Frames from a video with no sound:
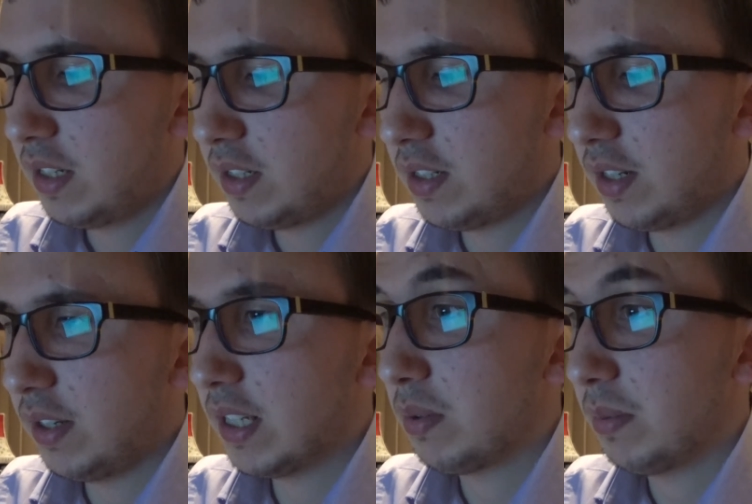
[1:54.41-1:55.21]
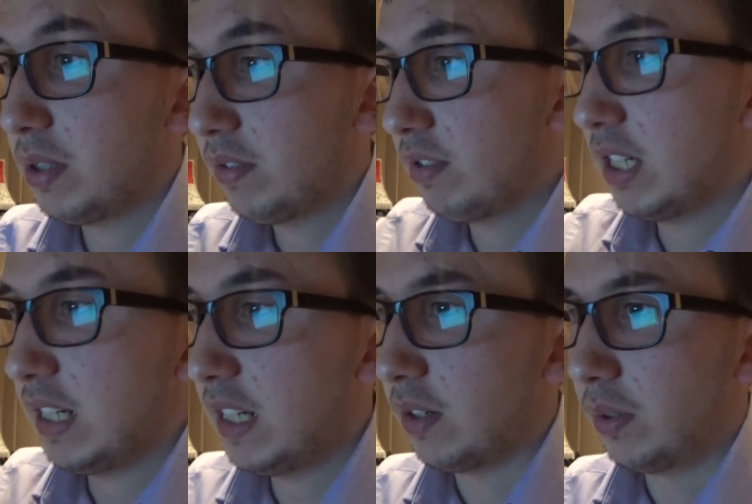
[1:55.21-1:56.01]
So that's what I'm doing right
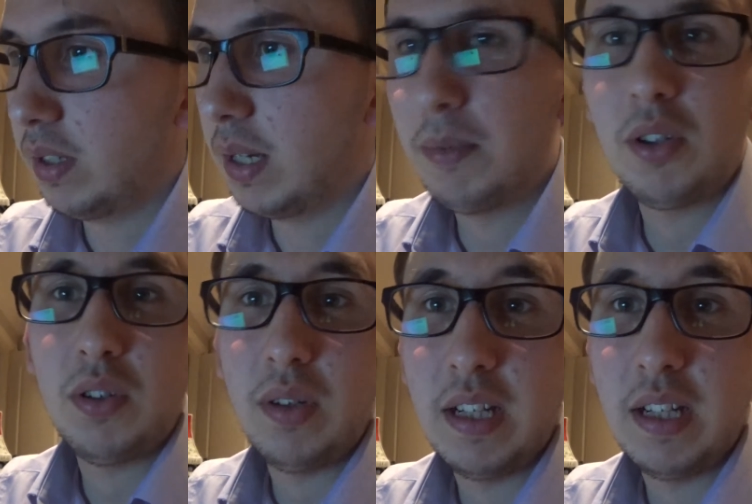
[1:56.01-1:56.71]
now. I'm not doing